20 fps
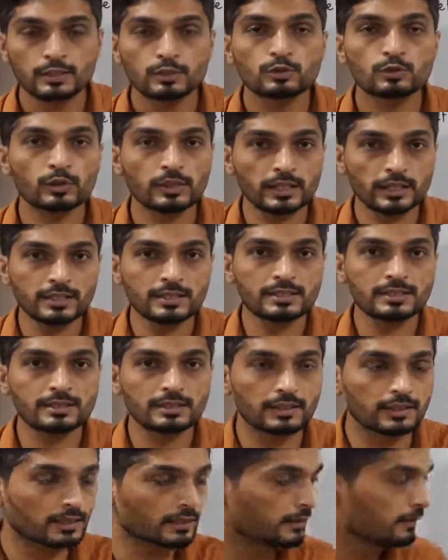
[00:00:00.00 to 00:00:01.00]
So let us
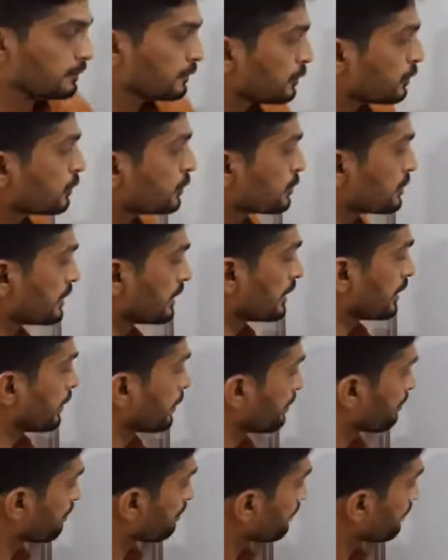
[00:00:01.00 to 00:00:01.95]
use it now.